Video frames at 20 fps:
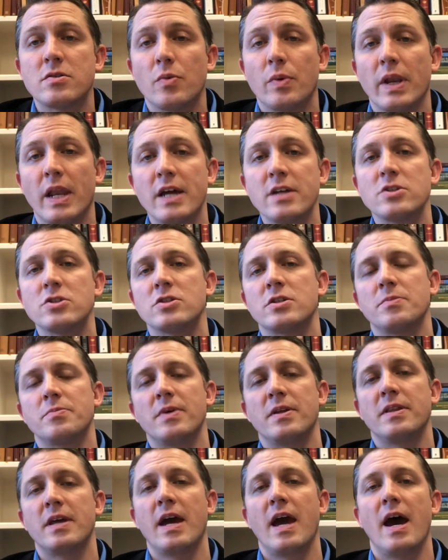relationship
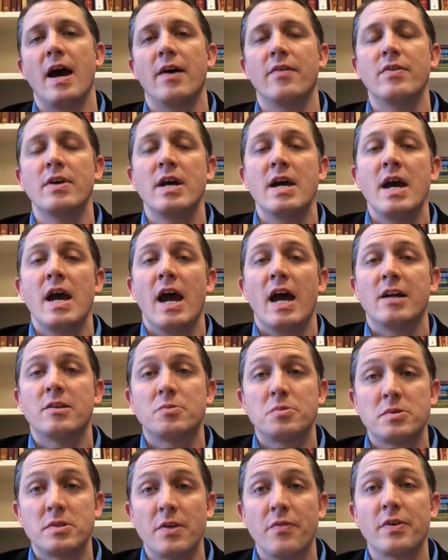that they have, and
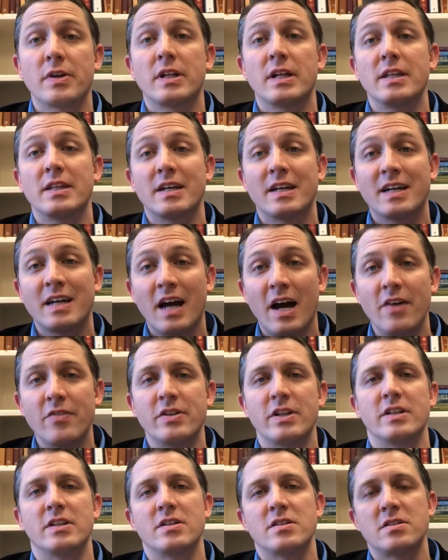specifically the
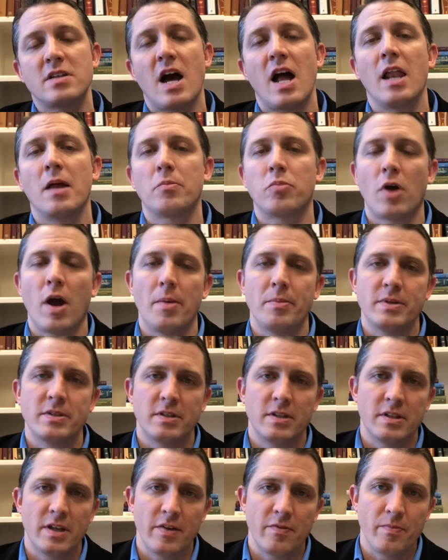covenant, the solemn promise
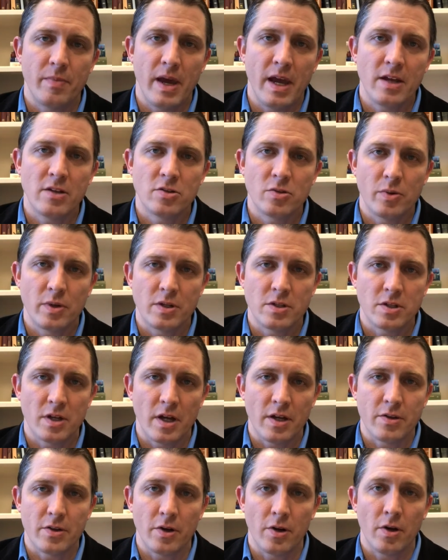that they've made to each
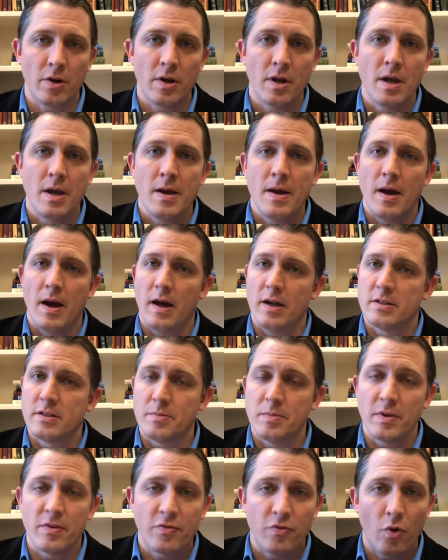other to
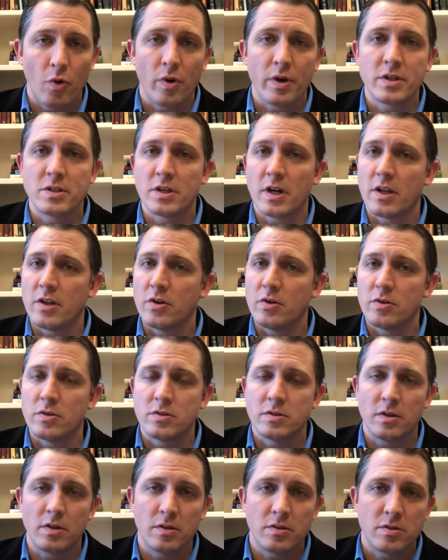be for each other,
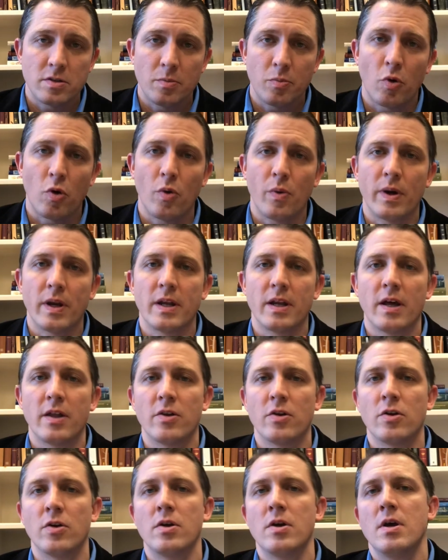to support one
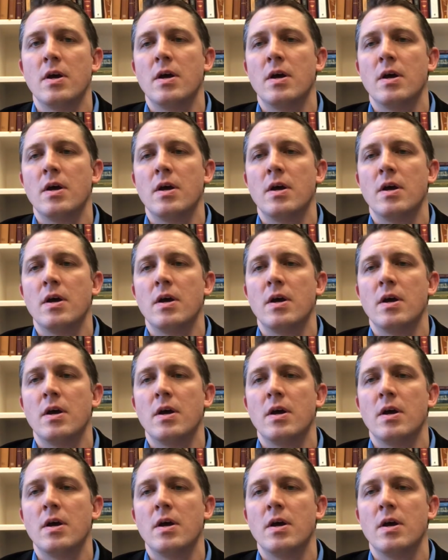another